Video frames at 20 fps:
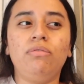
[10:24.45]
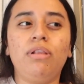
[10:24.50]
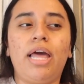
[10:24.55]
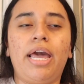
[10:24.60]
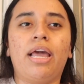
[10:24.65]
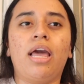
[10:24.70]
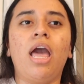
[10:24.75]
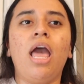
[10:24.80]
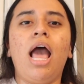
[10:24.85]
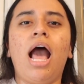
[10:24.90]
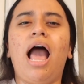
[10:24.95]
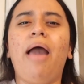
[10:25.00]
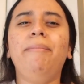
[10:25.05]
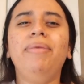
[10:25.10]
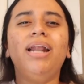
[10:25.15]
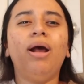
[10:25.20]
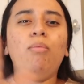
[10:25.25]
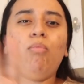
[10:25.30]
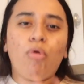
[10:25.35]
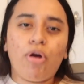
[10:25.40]
Like, I
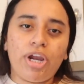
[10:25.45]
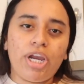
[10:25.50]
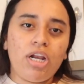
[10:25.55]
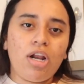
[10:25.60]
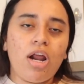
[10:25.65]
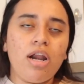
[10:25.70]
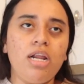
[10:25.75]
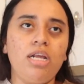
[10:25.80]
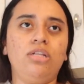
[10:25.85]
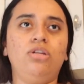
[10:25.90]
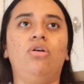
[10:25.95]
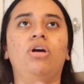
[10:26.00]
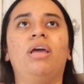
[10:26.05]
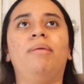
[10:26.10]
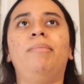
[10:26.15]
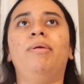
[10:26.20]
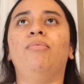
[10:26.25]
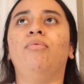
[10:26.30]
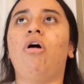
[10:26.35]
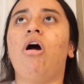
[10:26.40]
mean, I'm working on it, don't get
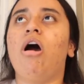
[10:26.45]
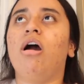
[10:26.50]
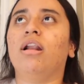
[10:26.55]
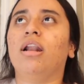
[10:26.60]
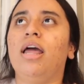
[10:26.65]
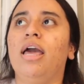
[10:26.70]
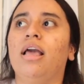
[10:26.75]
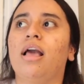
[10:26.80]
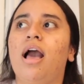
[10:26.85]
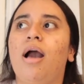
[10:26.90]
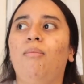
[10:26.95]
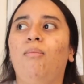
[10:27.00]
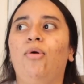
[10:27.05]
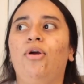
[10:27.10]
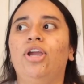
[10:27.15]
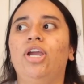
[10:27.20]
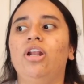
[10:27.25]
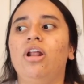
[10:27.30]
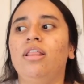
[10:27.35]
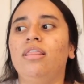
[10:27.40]
me wrong, like, I'm
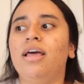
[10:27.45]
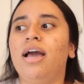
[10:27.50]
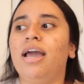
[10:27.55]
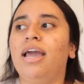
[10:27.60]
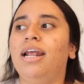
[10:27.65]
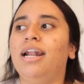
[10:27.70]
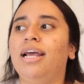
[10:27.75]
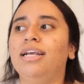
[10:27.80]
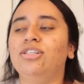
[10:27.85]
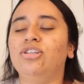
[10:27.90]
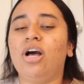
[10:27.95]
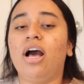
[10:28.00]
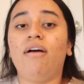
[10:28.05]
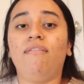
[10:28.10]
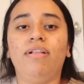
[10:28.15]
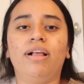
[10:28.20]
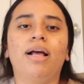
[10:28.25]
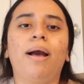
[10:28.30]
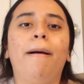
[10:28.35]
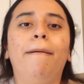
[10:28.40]
working on that and I still have
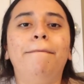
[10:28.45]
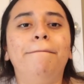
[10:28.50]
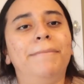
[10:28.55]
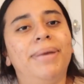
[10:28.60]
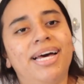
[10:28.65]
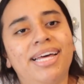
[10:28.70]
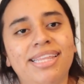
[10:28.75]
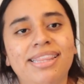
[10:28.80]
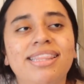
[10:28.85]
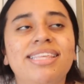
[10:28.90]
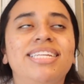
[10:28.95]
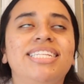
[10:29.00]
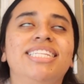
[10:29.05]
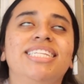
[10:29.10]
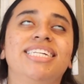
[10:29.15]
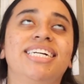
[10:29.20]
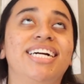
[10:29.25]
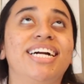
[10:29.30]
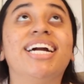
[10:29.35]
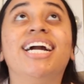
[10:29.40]
like a month
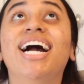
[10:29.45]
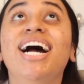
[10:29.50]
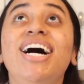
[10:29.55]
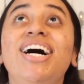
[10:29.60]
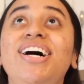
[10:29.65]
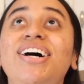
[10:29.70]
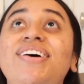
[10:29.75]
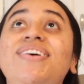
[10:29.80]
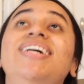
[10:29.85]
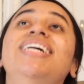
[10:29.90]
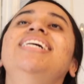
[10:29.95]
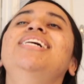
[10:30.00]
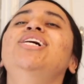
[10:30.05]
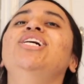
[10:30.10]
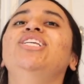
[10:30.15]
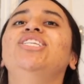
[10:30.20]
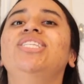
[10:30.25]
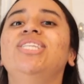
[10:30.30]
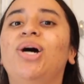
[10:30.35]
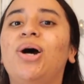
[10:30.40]
to go,
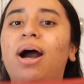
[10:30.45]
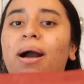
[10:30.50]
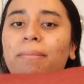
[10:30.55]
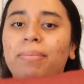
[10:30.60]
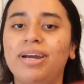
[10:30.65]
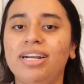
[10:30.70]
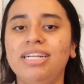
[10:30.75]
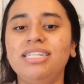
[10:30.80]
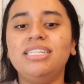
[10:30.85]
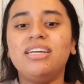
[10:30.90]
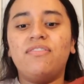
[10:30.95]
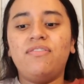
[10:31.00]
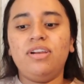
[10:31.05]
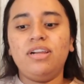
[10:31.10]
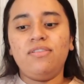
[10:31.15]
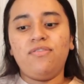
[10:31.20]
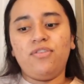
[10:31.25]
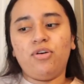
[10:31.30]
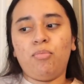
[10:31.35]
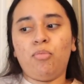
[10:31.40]
so I'm gonna
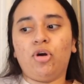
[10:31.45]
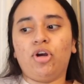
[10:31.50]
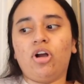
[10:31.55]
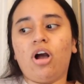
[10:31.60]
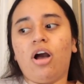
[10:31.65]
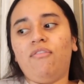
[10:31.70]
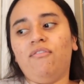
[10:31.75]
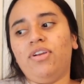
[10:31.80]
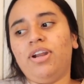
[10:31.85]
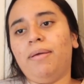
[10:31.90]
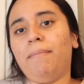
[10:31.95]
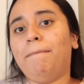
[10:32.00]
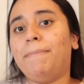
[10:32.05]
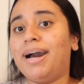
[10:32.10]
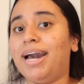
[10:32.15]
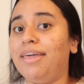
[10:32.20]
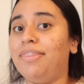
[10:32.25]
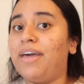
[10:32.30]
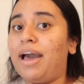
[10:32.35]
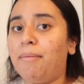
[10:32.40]
definitely feel more confident
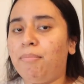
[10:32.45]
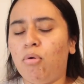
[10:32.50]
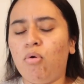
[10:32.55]
by that